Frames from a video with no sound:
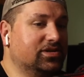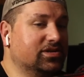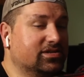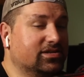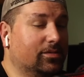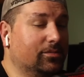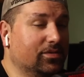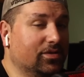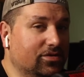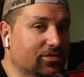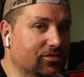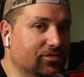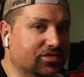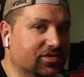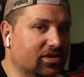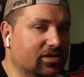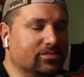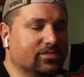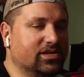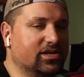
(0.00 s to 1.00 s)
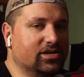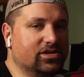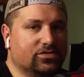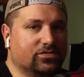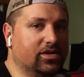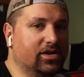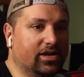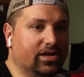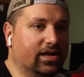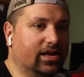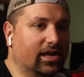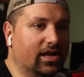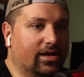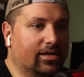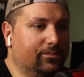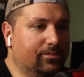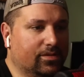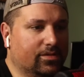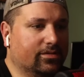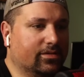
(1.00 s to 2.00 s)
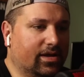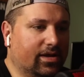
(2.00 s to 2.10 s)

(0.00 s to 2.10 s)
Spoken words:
to some of the news that comes out of training camp and,